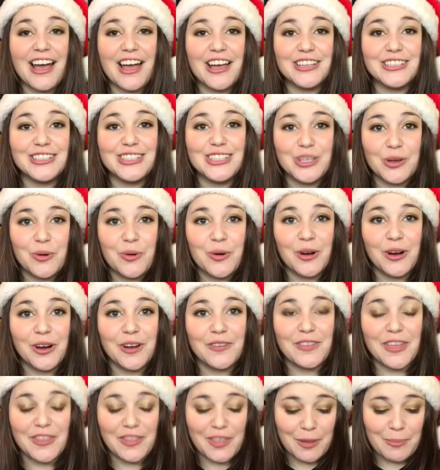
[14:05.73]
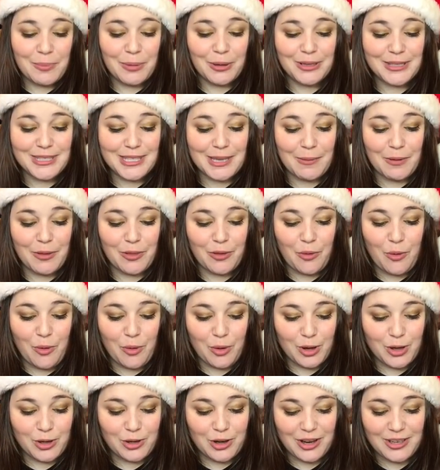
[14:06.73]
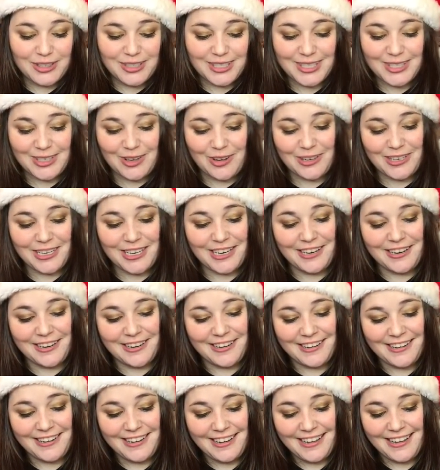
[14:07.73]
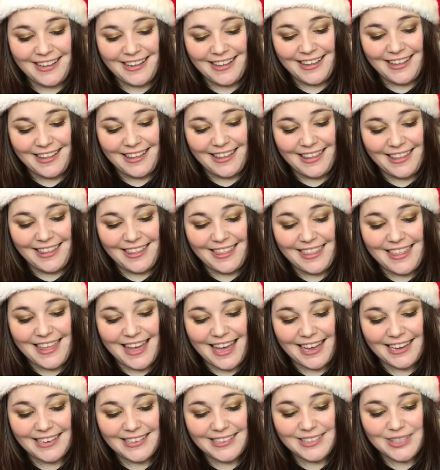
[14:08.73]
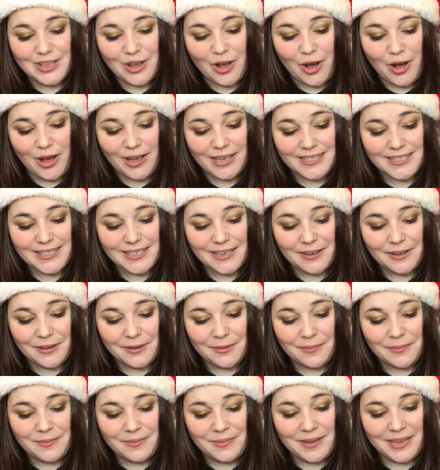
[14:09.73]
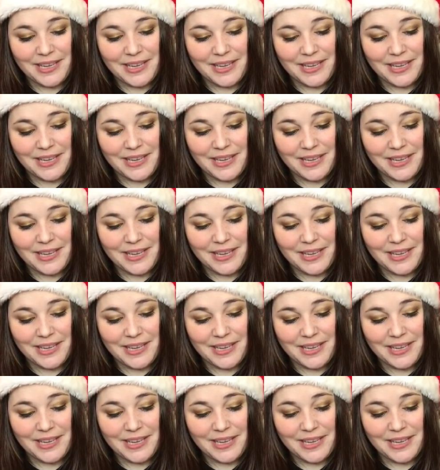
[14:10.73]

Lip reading: Adore that they put some of the Horcruxes on here. That is awesome.